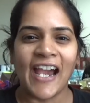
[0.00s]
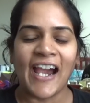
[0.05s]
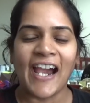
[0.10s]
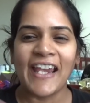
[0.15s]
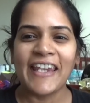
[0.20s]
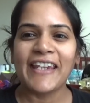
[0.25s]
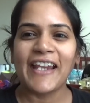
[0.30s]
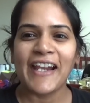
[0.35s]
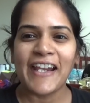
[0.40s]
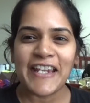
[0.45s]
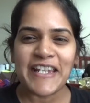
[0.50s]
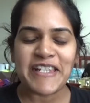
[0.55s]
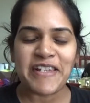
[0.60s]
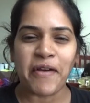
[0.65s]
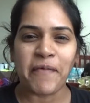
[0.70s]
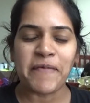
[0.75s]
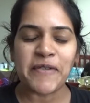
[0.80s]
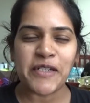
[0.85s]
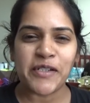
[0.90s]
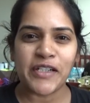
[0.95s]
Hi guys,
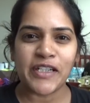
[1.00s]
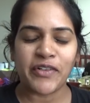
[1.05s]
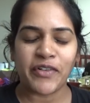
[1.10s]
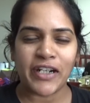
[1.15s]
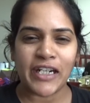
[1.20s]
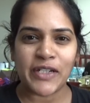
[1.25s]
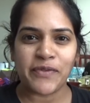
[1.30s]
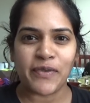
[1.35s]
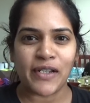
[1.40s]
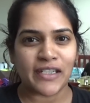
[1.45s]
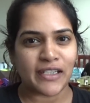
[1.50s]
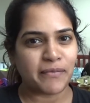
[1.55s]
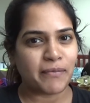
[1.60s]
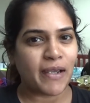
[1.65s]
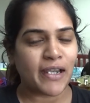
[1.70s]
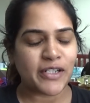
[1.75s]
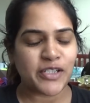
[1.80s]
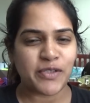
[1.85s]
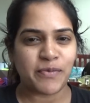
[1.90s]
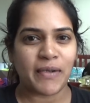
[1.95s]
hope you're doing great. Welcome
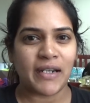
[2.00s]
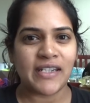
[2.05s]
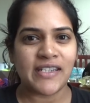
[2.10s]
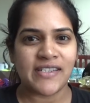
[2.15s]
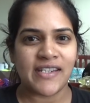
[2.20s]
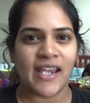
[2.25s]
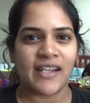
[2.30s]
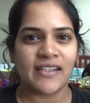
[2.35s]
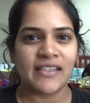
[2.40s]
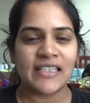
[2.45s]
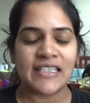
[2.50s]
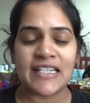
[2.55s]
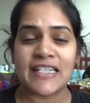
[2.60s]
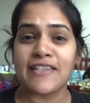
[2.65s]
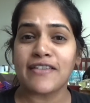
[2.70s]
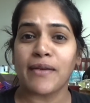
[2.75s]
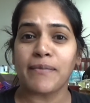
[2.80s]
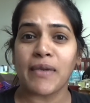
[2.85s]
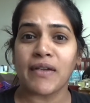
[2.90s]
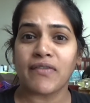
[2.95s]
back to my channel. This
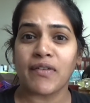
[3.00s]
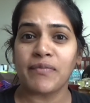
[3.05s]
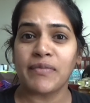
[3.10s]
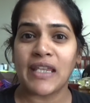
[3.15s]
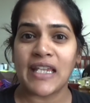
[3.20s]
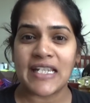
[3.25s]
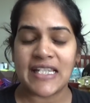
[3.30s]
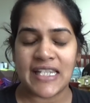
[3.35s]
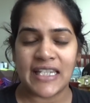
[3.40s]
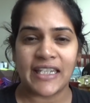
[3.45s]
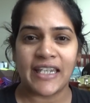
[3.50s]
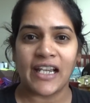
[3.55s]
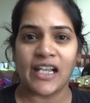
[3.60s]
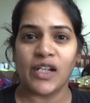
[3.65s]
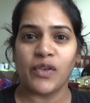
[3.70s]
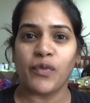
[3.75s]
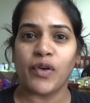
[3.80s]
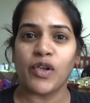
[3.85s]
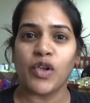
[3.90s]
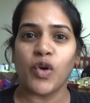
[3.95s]
is Ramya from
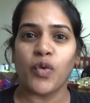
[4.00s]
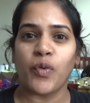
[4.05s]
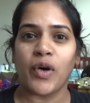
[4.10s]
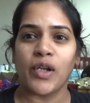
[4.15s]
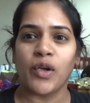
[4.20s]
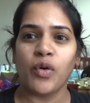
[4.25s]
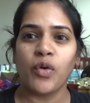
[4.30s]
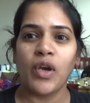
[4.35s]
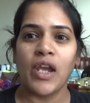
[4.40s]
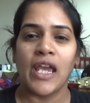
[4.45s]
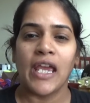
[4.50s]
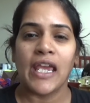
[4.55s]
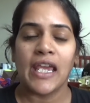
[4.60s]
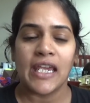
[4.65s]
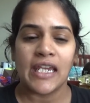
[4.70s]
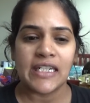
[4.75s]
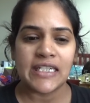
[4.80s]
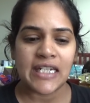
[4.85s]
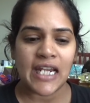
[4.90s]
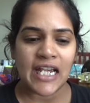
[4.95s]
Desigal1010.
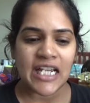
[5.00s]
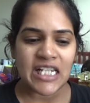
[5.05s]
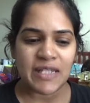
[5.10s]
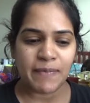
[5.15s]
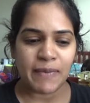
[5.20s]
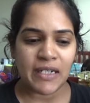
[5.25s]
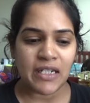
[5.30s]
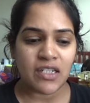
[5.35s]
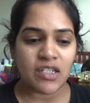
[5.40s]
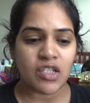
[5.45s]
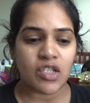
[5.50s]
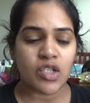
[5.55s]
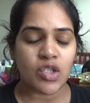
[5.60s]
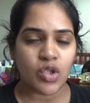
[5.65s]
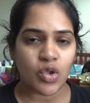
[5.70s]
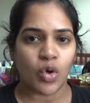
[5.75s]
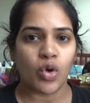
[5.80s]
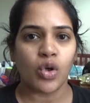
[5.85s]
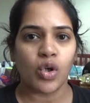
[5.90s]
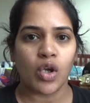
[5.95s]
It has been
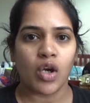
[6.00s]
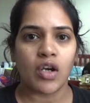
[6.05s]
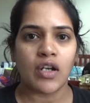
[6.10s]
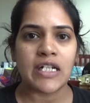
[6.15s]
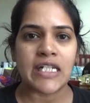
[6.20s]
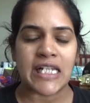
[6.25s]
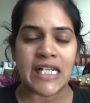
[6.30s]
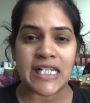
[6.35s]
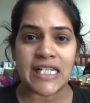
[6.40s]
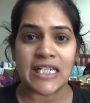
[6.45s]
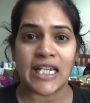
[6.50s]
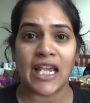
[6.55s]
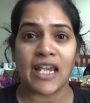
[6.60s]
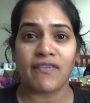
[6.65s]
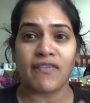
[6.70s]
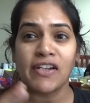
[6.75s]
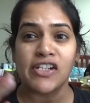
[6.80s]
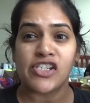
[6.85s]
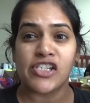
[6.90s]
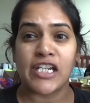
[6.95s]
so long since I
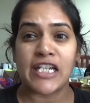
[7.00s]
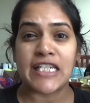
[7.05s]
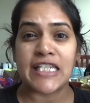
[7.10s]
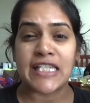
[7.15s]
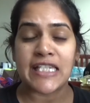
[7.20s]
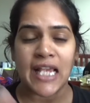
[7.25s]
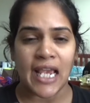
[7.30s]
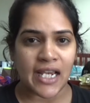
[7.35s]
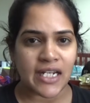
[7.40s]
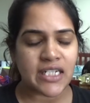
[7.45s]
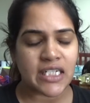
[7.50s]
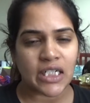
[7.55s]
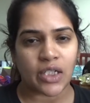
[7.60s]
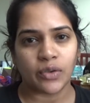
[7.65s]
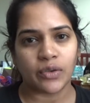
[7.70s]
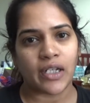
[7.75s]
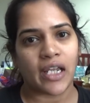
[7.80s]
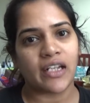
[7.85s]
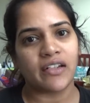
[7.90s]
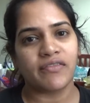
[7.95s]
have actually sat
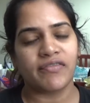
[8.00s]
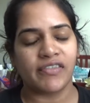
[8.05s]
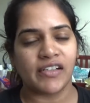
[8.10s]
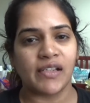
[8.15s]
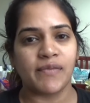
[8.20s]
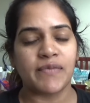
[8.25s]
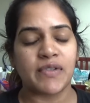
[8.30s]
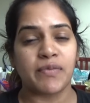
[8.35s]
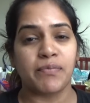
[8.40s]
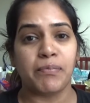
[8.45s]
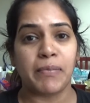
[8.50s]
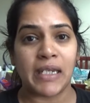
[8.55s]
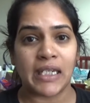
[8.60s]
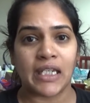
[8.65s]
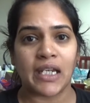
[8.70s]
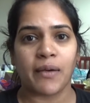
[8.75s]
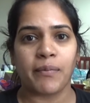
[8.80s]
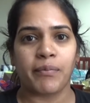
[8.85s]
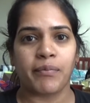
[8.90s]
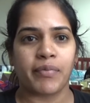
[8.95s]
down and filmed
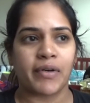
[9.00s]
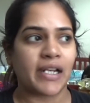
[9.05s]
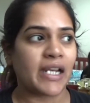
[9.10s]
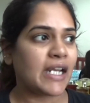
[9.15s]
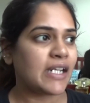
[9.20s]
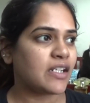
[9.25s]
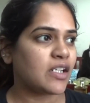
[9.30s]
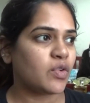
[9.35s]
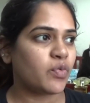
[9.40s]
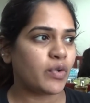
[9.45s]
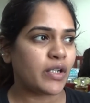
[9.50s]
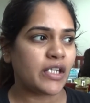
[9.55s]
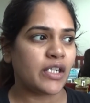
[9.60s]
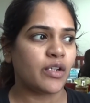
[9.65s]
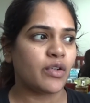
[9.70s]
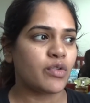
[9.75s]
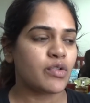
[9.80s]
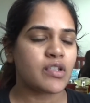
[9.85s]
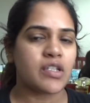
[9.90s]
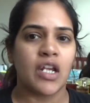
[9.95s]
makeup related
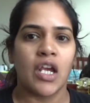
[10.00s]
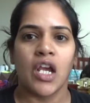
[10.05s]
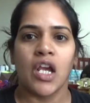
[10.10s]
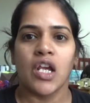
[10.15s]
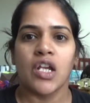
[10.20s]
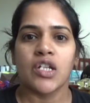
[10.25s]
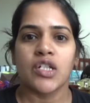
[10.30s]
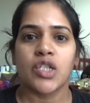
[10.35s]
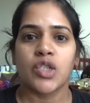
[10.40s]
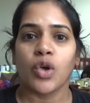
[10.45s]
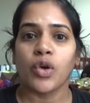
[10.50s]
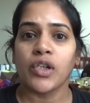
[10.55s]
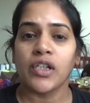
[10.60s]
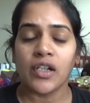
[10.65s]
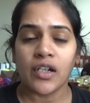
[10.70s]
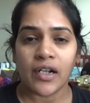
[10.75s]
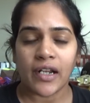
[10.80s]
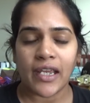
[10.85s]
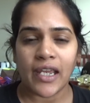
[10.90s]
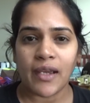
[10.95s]
videos. So
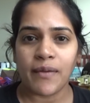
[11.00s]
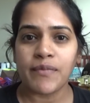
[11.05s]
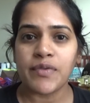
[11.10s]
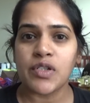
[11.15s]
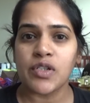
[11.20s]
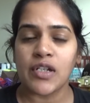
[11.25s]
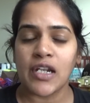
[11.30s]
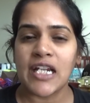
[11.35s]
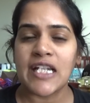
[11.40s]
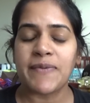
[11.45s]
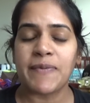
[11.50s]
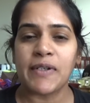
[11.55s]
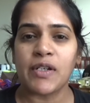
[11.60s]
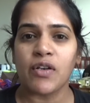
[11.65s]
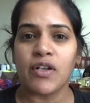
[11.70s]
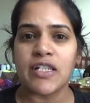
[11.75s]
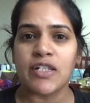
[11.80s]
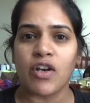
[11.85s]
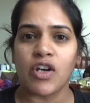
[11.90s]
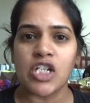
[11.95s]
here I am. Today's
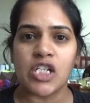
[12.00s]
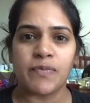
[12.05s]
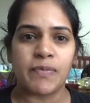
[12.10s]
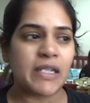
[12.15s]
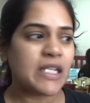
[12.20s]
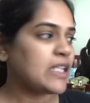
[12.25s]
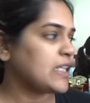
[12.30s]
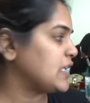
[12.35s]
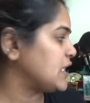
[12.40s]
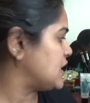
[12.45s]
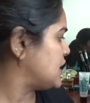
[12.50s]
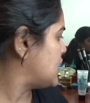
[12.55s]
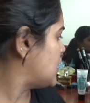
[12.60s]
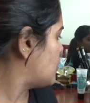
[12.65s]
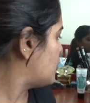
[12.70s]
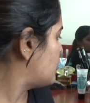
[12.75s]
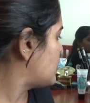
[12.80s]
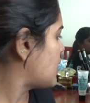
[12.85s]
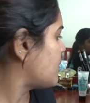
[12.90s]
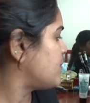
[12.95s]
video is going to be the
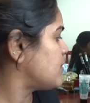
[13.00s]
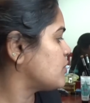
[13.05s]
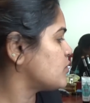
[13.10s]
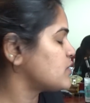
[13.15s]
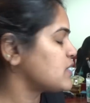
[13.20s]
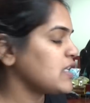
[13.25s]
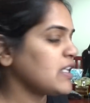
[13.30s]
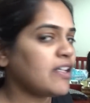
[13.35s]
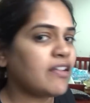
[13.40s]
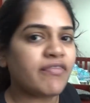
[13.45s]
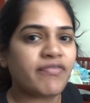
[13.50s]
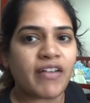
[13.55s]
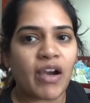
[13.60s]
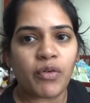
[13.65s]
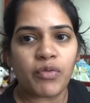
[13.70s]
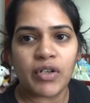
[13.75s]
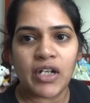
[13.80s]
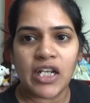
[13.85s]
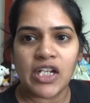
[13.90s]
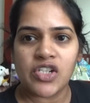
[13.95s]
Huda Beauty
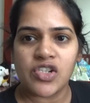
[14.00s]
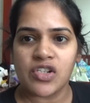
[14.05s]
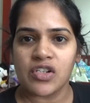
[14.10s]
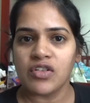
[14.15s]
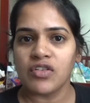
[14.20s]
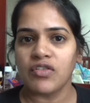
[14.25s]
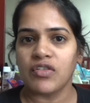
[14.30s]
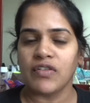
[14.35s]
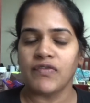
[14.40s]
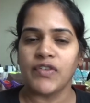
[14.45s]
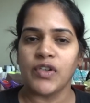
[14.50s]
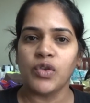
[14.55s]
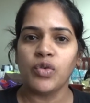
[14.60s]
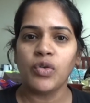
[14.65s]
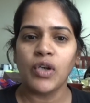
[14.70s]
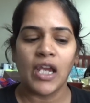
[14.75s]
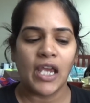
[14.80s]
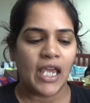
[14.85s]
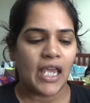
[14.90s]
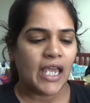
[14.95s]
foundation
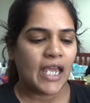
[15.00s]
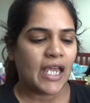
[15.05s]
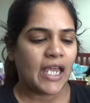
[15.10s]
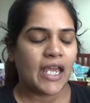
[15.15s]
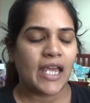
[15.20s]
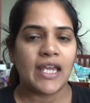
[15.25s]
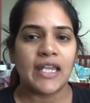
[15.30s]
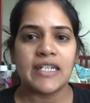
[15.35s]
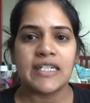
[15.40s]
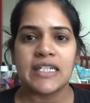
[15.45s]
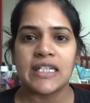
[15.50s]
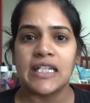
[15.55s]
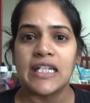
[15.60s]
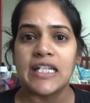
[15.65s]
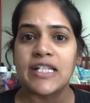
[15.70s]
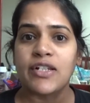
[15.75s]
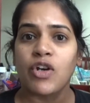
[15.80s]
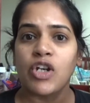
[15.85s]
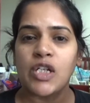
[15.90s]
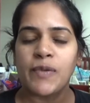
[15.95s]
review, and
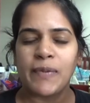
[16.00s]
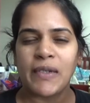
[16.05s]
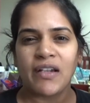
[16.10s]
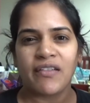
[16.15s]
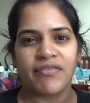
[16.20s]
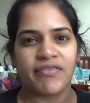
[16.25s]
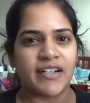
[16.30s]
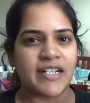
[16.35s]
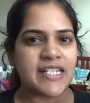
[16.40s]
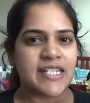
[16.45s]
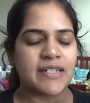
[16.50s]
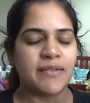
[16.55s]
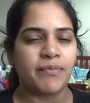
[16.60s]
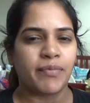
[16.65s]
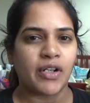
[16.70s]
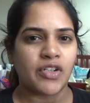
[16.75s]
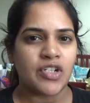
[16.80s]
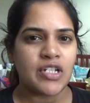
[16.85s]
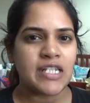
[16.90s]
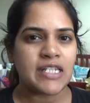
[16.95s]
it's going to be a first
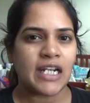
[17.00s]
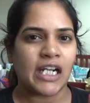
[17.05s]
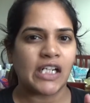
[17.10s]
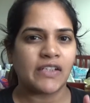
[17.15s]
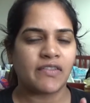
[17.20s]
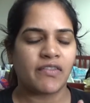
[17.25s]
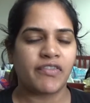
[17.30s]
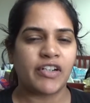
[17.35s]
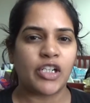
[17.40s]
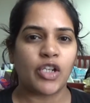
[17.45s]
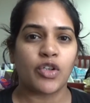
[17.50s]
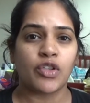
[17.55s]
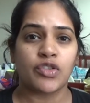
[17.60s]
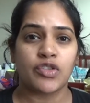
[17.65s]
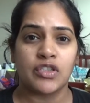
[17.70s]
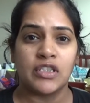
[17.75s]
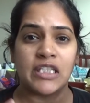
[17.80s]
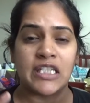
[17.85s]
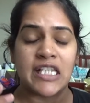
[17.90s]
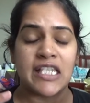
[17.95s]
impressions kind of a video.
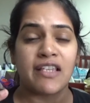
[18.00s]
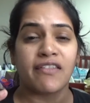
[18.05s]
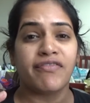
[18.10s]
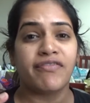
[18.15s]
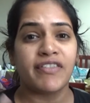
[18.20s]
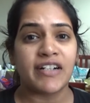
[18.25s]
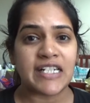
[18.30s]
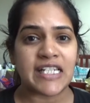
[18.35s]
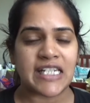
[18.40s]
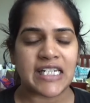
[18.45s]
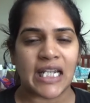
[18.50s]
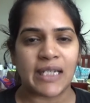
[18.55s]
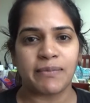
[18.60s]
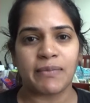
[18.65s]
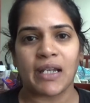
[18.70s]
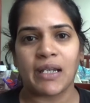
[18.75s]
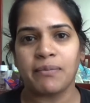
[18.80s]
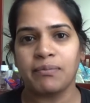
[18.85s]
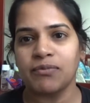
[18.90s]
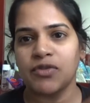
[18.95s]
This is the first
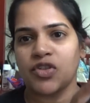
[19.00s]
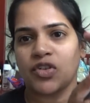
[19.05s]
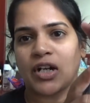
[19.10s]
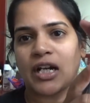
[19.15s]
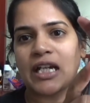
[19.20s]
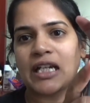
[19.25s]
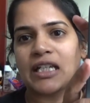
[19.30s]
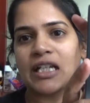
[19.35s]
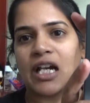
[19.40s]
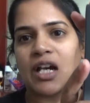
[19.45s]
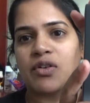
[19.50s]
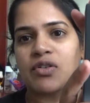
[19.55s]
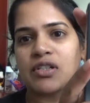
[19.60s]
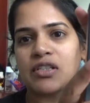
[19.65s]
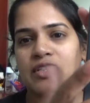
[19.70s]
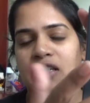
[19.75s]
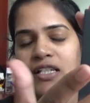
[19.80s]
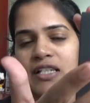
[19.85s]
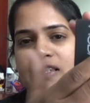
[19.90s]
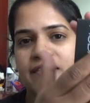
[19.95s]
time I'm trying
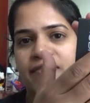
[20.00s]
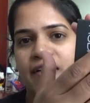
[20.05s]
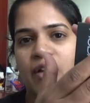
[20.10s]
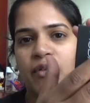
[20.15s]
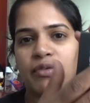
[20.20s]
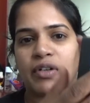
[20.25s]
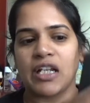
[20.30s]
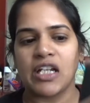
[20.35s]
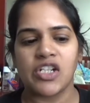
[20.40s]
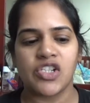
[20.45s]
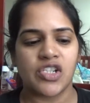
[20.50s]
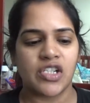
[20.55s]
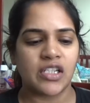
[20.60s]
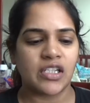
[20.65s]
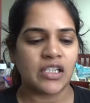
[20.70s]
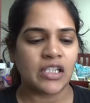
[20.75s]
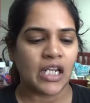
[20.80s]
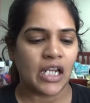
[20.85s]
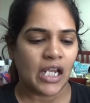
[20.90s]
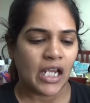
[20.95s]
out this
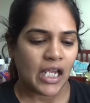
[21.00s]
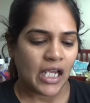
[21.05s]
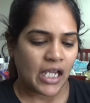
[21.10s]
foundation.